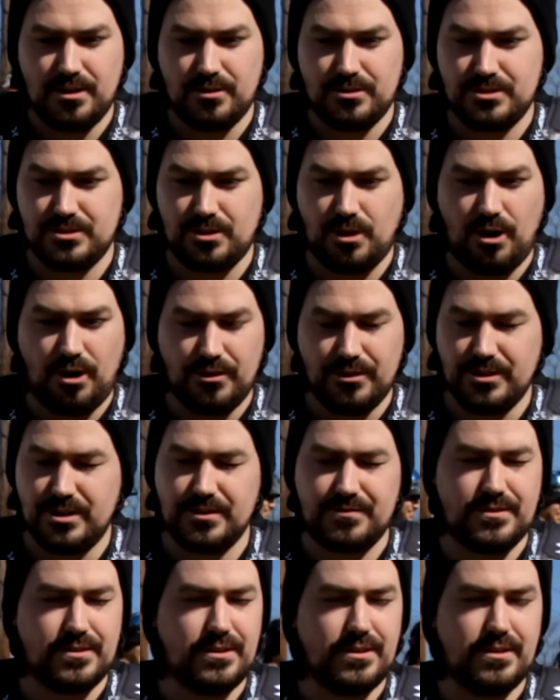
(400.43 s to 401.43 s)
just all the
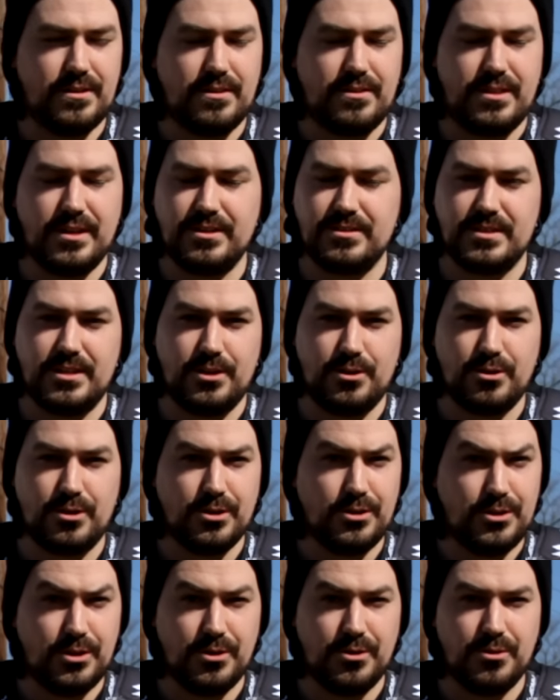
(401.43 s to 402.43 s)
different things that you
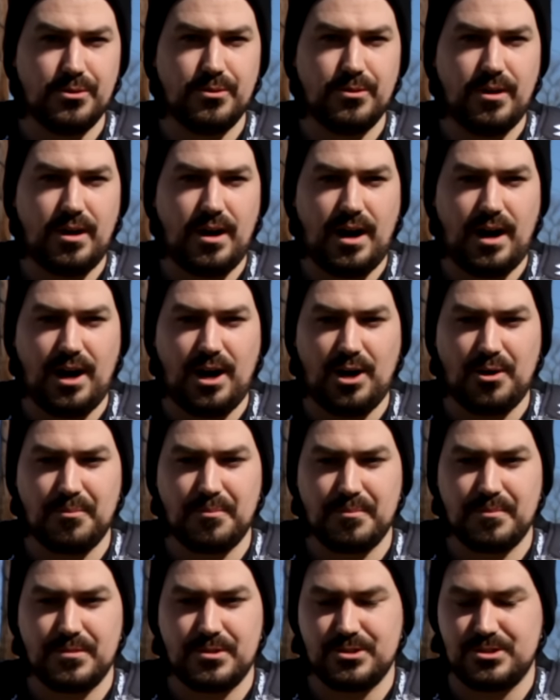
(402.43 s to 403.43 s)
can do.
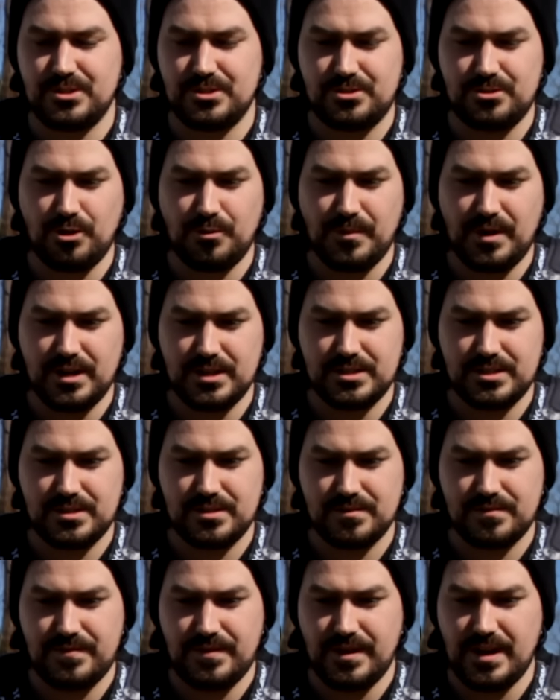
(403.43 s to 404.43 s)
There's just so much
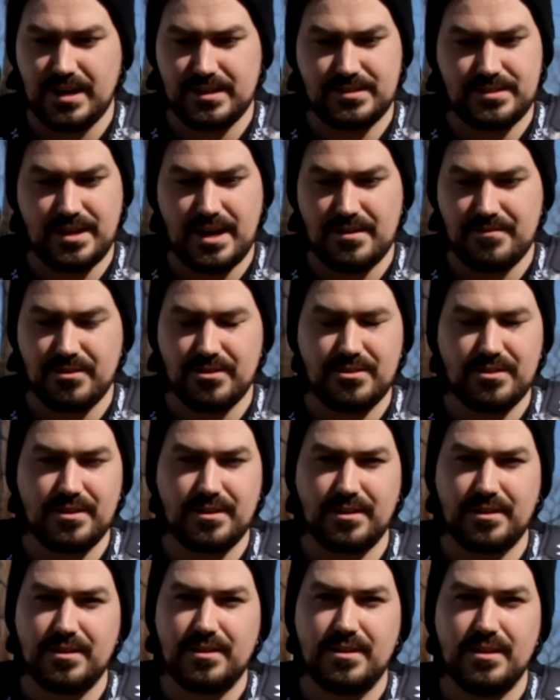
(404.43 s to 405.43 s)
finesse to
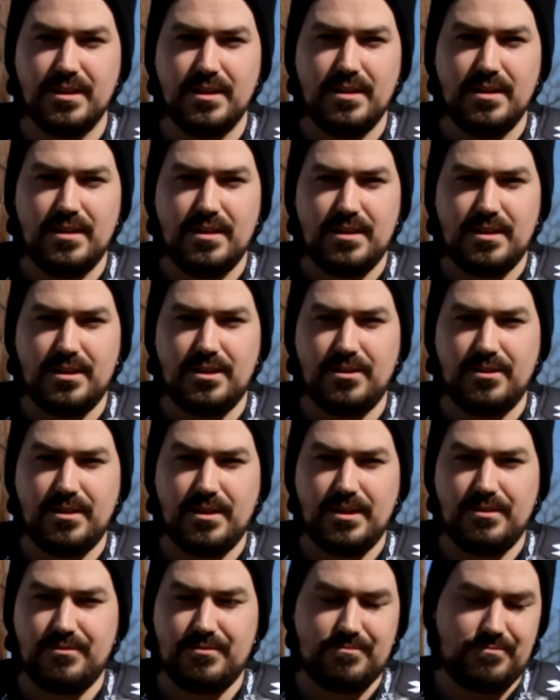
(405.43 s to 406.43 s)
everything. You know,
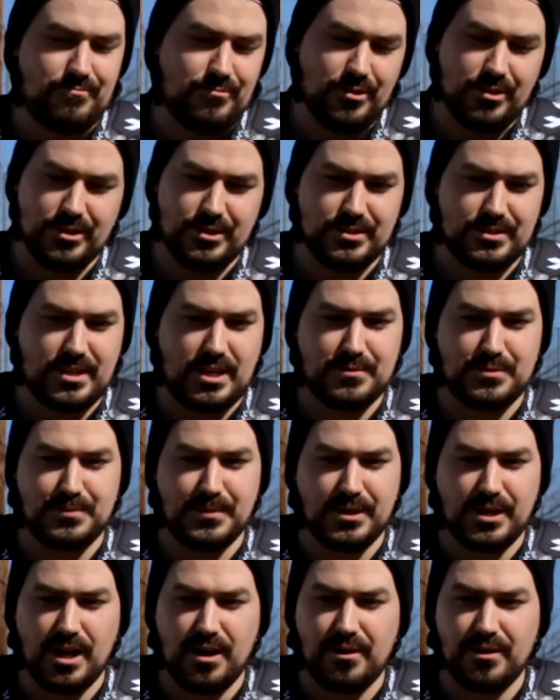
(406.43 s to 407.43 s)
it really just keeps
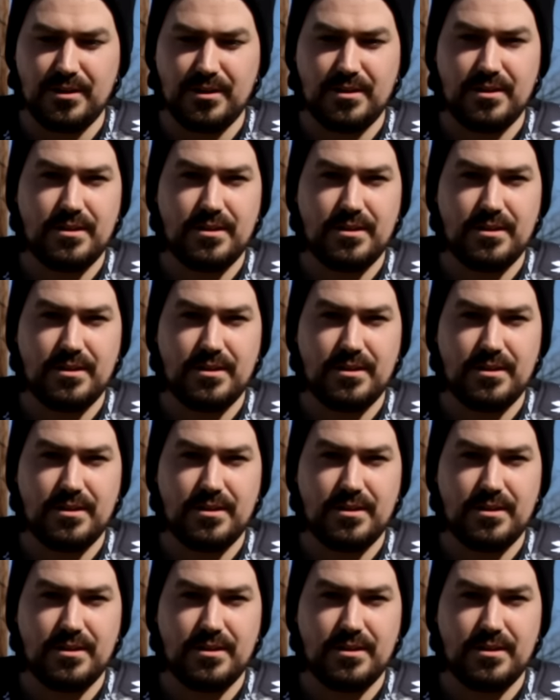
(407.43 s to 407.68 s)
me going.